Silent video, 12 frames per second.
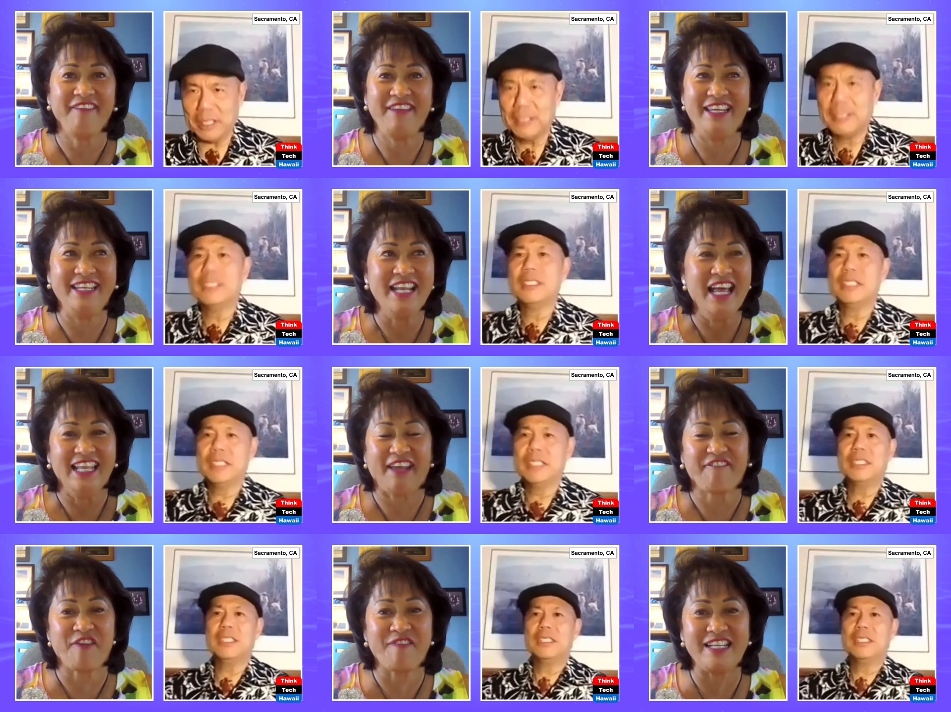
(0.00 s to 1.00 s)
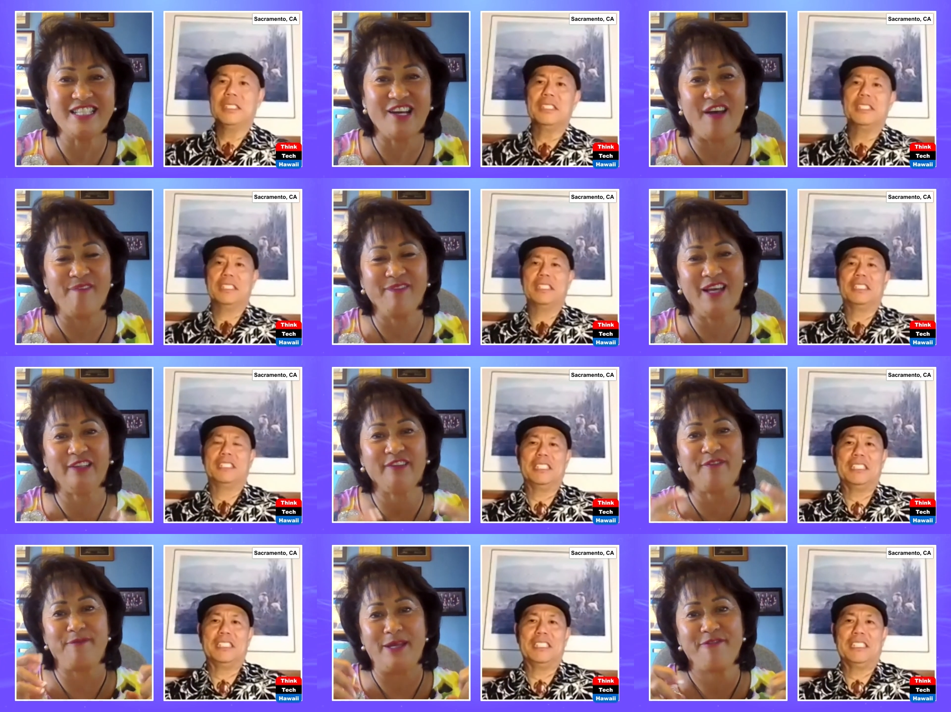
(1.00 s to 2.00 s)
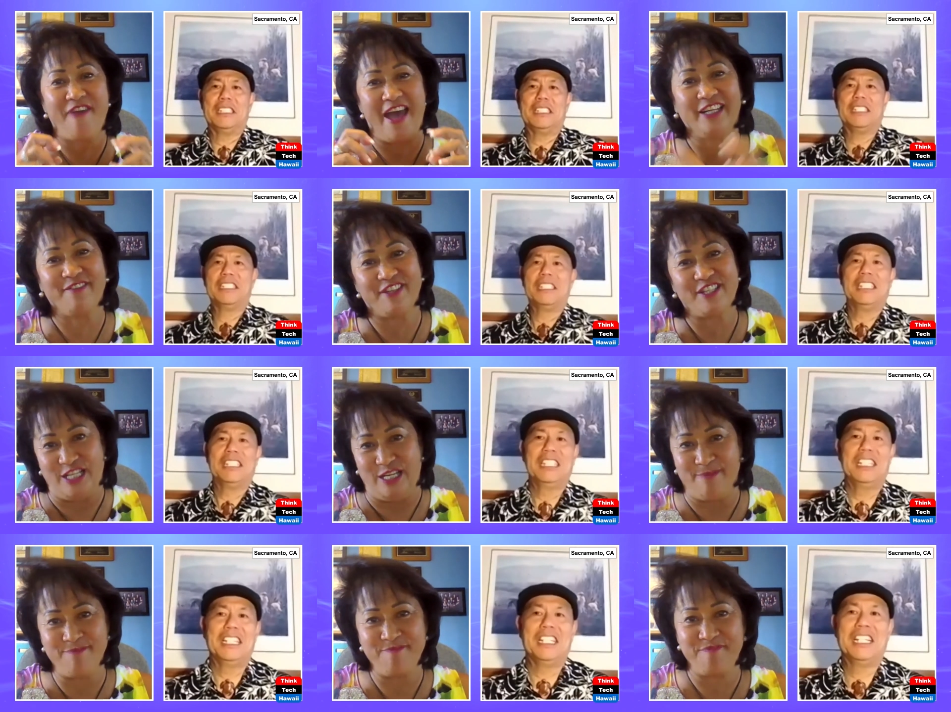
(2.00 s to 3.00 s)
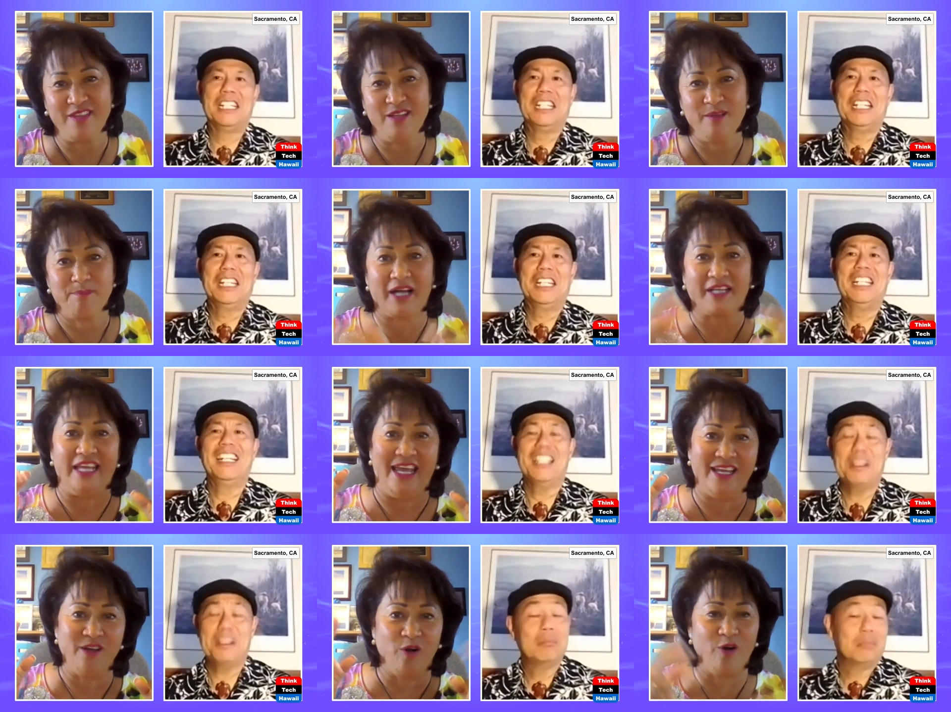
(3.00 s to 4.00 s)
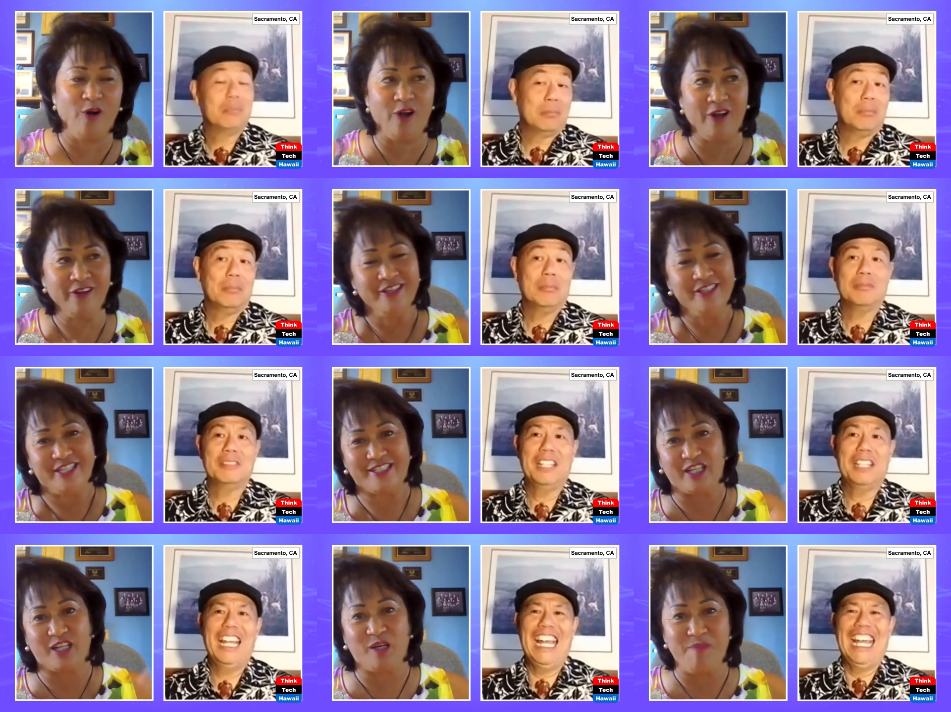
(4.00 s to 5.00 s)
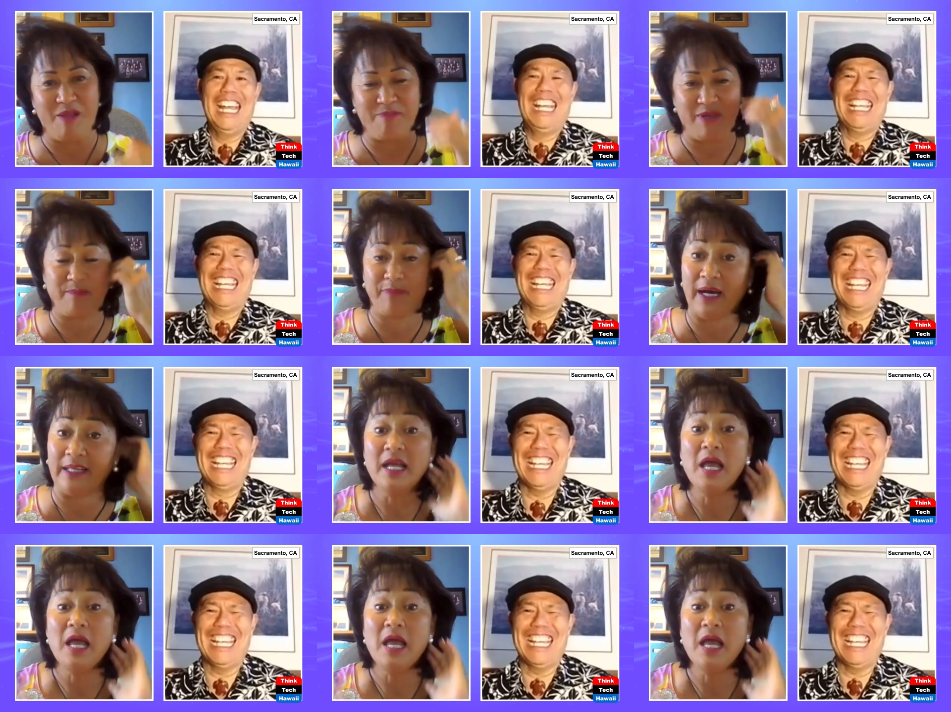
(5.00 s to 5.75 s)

Speaker 1: I, I, mean, like for myself, I'm not a big fan of the gym, pake, or just the commitment, but